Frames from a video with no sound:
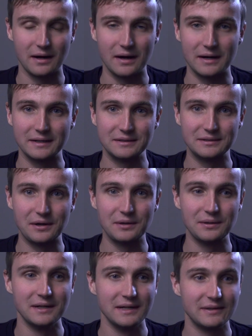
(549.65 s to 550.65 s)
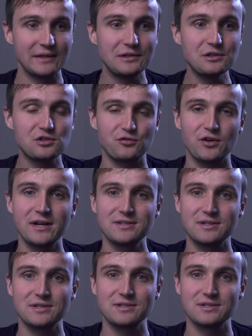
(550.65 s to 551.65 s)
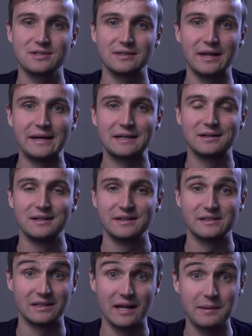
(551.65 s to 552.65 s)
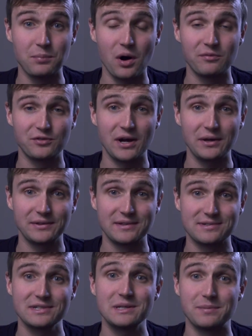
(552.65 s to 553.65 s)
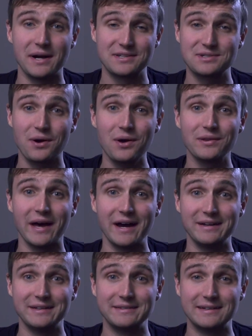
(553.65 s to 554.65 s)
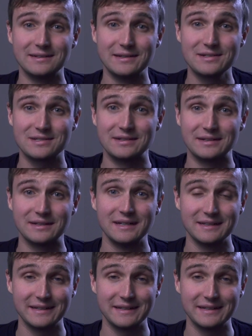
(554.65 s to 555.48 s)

You know, they used phrases like the light bulb for healthy sleep. I saw that in their listing.